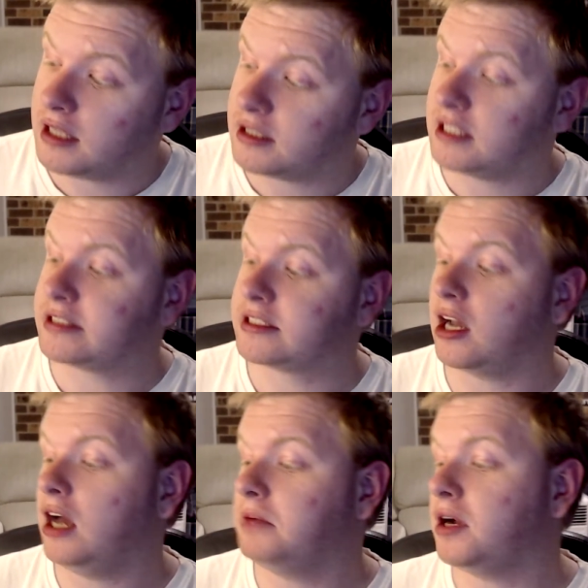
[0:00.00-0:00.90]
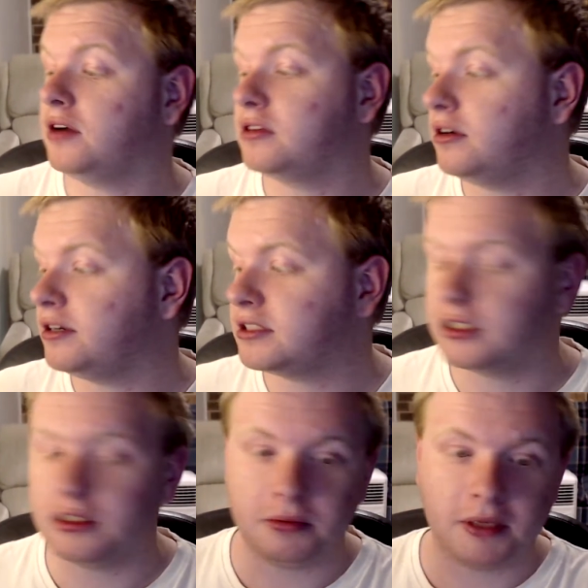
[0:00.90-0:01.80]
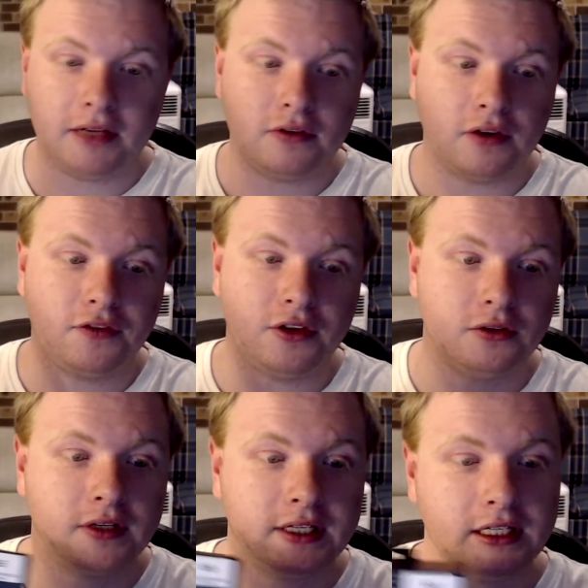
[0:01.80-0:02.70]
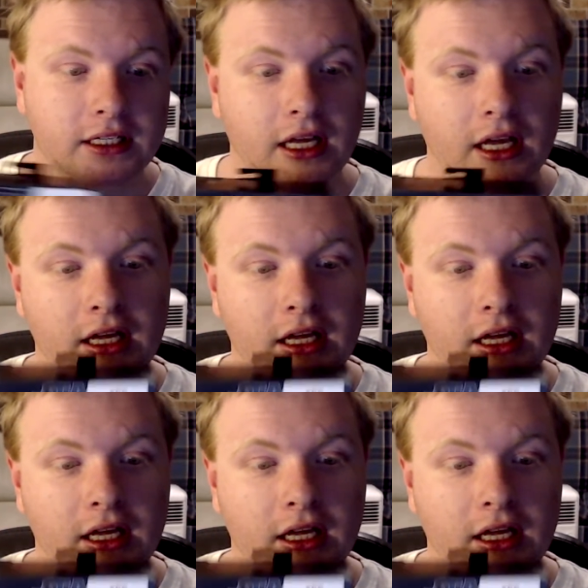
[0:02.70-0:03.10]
This time, I'm going to be reviewing